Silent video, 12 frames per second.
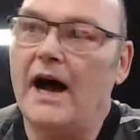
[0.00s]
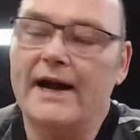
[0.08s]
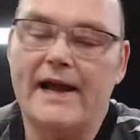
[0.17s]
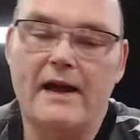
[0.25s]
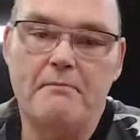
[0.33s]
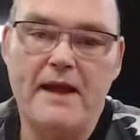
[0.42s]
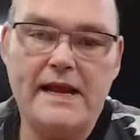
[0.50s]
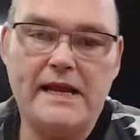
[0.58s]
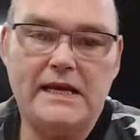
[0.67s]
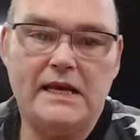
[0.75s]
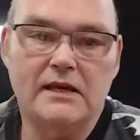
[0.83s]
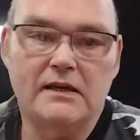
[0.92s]
And I
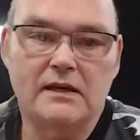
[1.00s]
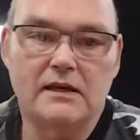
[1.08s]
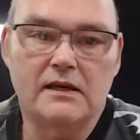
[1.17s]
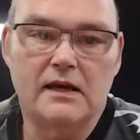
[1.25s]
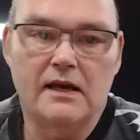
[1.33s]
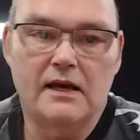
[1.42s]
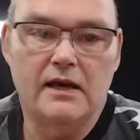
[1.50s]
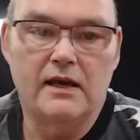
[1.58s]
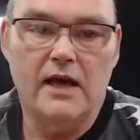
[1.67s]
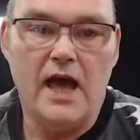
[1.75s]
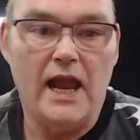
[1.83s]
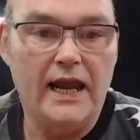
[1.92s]
make
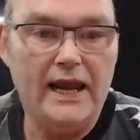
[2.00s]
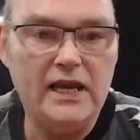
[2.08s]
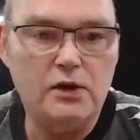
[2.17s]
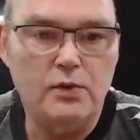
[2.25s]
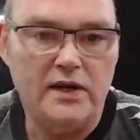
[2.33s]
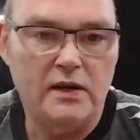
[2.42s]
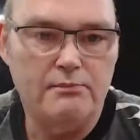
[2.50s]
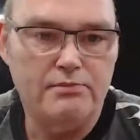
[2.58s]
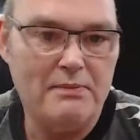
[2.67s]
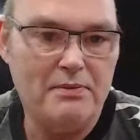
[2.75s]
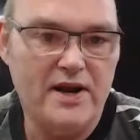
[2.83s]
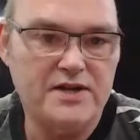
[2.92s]
a liquid
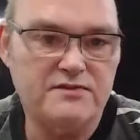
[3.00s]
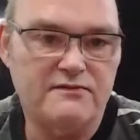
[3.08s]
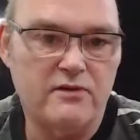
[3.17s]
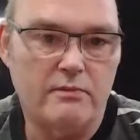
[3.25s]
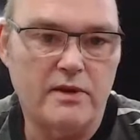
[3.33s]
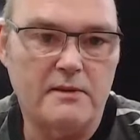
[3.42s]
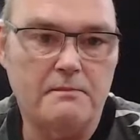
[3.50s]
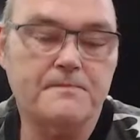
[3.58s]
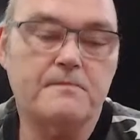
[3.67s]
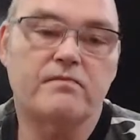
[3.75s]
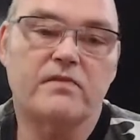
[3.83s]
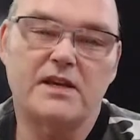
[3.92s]
preparation from it.
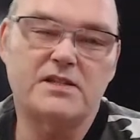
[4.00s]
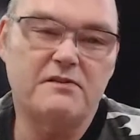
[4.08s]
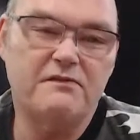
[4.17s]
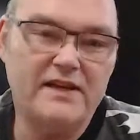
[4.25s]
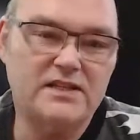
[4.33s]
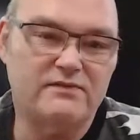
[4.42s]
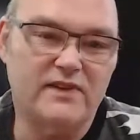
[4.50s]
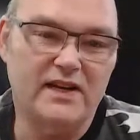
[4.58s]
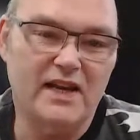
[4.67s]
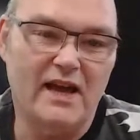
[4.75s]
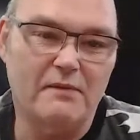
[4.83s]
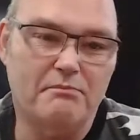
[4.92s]
It's effectively
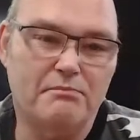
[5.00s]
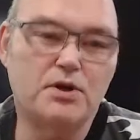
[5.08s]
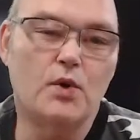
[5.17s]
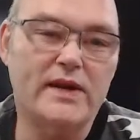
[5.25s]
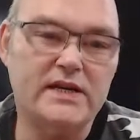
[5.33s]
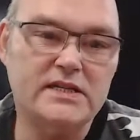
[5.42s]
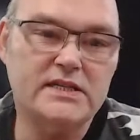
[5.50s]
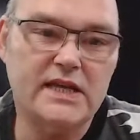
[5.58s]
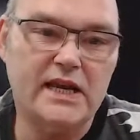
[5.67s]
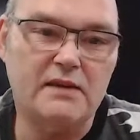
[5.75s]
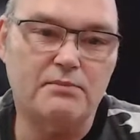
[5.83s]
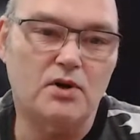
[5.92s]
like brewing
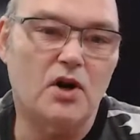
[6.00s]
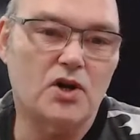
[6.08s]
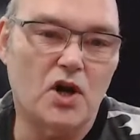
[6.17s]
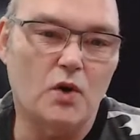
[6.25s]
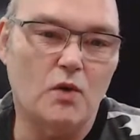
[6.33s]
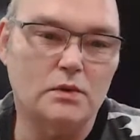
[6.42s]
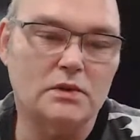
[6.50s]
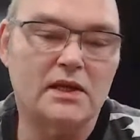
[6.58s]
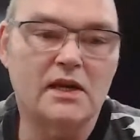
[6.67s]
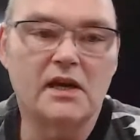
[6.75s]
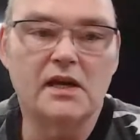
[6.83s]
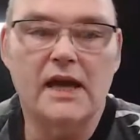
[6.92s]
tea, but cold.
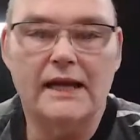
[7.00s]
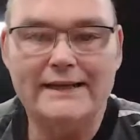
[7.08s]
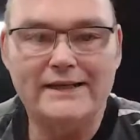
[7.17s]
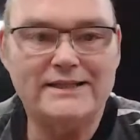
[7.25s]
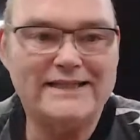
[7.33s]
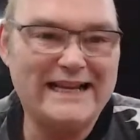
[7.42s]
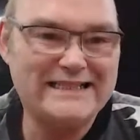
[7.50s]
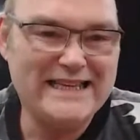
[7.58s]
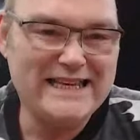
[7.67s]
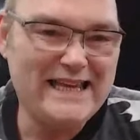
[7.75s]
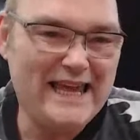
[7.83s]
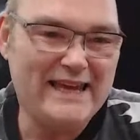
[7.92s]
And it takes a
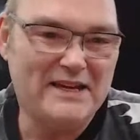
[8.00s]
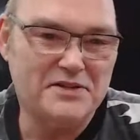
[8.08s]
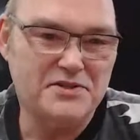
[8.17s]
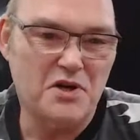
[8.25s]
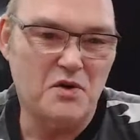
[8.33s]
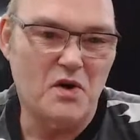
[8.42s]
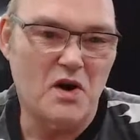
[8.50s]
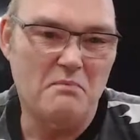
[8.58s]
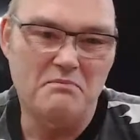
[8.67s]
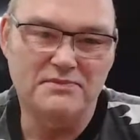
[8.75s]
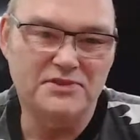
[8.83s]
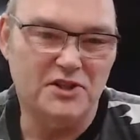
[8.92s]
year or so,
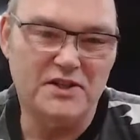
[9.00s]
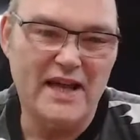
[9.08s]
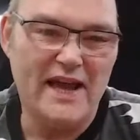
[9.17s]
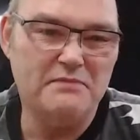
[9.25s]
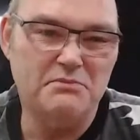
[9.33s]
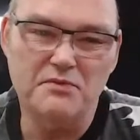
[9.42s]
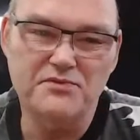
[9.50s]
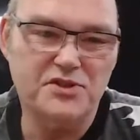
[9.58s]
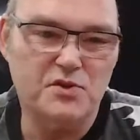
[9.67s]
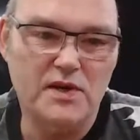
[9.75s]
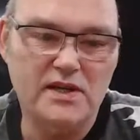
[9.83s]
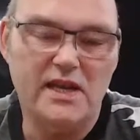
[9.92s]
or 9 months
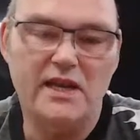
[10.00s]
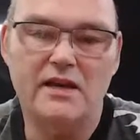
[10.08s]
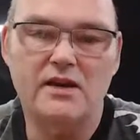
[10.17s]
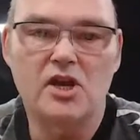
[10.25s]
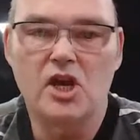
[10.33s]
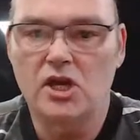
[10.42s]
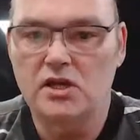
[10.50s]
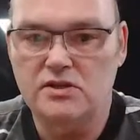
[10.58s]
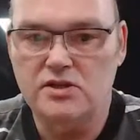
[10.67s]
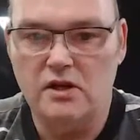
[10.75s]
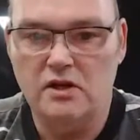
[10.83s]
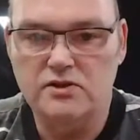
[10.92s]
to a year,
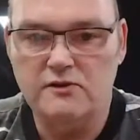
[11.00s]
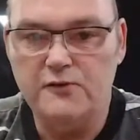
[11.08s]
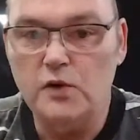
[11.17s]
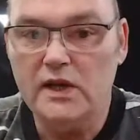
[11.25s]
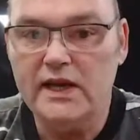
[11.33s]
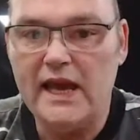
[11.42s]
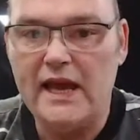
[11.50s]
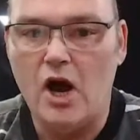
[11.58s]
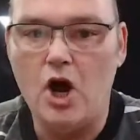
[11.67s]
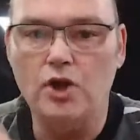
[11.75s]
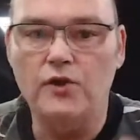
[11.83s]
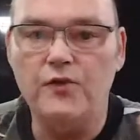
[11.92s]
to fully get
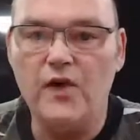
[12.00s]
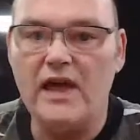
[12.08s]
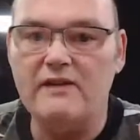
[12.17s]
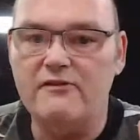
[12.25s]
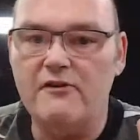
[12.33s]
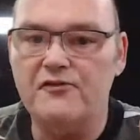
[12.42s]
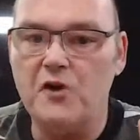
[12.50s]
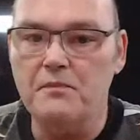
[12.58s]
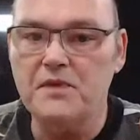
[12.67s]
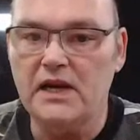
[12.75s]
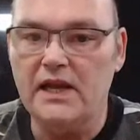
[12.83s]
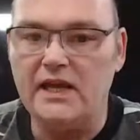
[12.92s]
all the flavour from
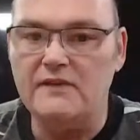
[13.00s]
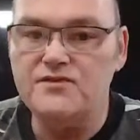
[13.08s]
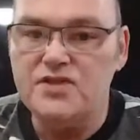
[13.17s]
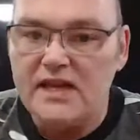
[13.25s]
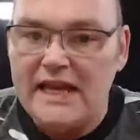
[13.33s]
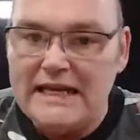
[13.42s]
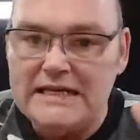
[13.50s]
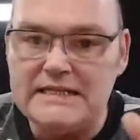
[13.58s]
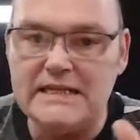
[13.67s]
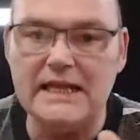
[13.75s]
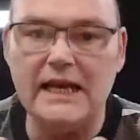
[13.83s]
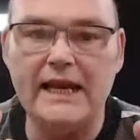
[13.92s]
the leaves
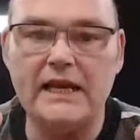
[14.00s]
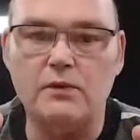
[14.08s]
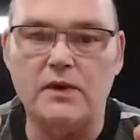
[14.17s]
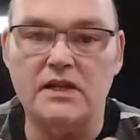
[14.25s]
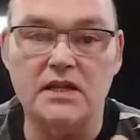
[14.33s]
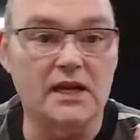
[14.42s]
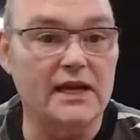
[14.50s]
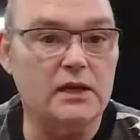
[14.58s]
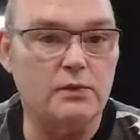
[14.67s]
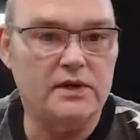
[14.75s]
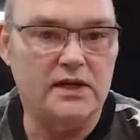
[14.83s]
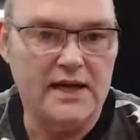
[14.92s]
into the liquid. And the
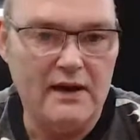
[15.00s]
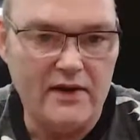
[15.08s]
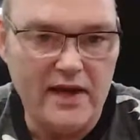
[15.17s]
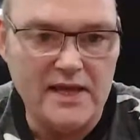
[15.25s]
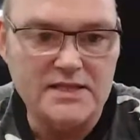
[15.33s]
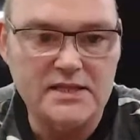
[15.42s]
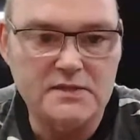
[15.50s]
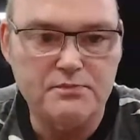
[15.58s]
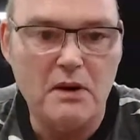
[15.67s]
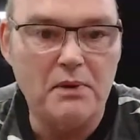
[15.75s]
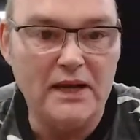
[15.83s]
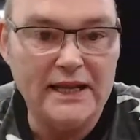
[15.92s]
liquid in our case is
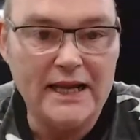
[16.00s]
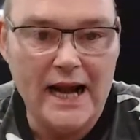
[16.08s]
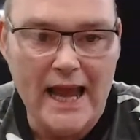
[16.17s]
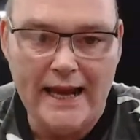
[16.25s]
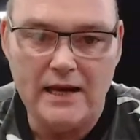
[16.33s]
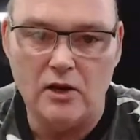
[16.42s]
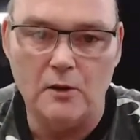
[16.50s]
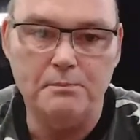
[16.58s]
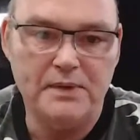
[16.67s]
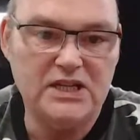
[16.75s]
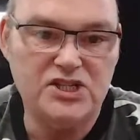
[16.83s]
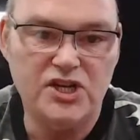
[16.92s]
propylene glycol,
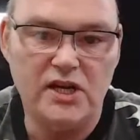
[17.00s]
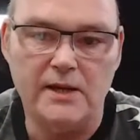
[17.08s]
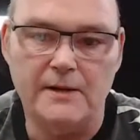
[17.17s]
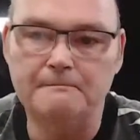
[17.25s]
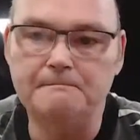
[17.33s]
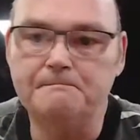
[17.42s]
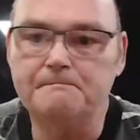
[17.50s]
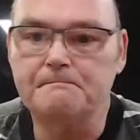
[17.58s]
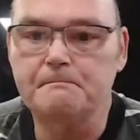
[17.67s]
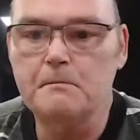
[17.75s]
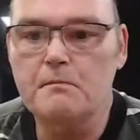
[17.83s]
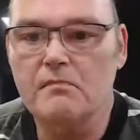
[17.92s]
PG.
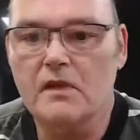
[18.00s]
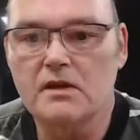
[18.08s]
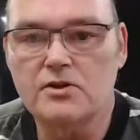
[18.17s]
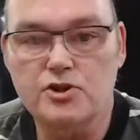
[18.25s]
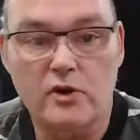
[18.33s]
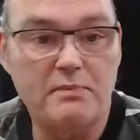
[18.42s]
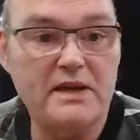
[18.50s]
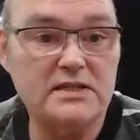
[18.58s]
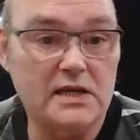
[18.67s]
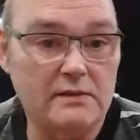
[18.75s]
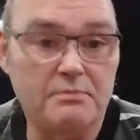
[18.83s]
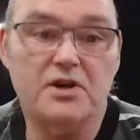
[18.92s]
So it
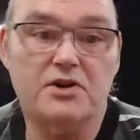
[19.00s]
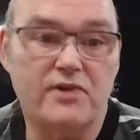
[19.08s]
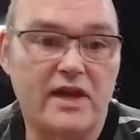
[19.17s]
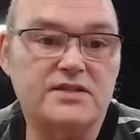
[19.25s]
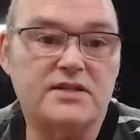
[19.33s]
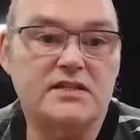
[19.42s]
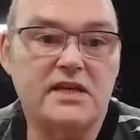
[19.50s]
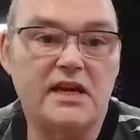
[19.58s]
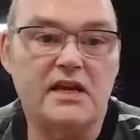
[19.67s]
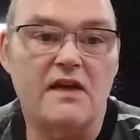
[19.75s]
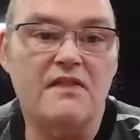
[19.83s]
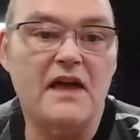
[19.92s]
basically creates a
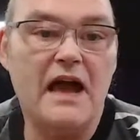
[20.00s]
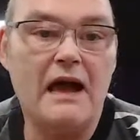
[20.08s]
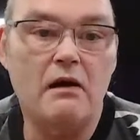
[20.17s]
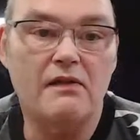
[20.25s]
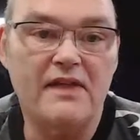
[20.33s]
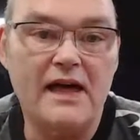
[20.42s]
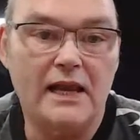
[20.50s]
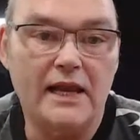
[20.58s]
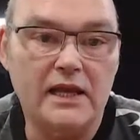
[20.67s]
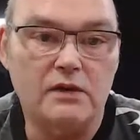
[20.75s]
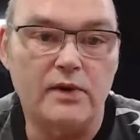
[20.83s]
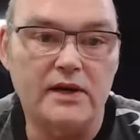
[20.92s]
tea, and out of that
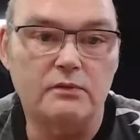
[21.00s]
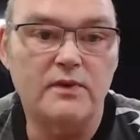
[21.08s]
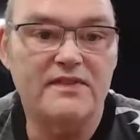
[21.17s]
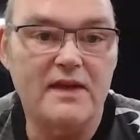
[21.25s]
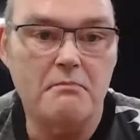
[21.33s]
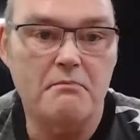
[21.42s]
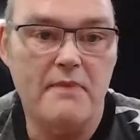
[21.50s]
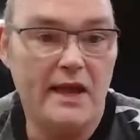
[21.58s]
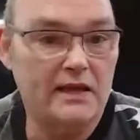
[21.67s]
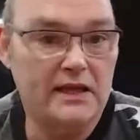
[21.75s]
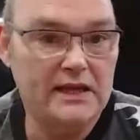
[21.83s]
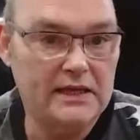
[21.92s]
liquid we then
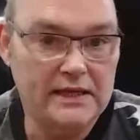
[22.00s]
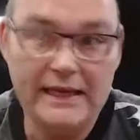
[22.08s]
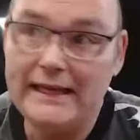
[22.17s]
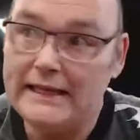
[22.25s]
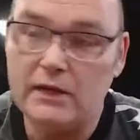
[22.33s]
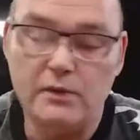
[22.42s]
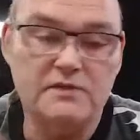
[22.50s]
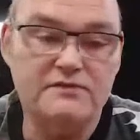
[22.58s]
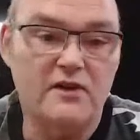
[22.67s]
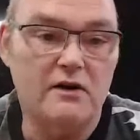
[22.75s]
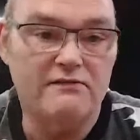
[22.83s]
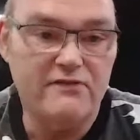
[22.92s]
make e-liquids
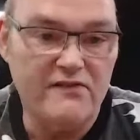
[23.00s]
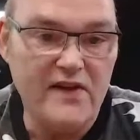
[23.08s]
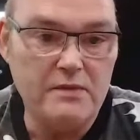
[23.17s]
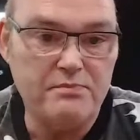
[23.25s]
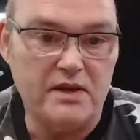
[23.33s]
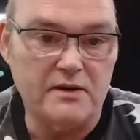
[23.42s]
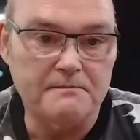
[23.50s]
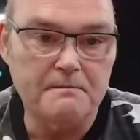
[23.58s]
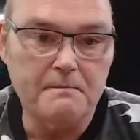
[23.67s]
for vaping.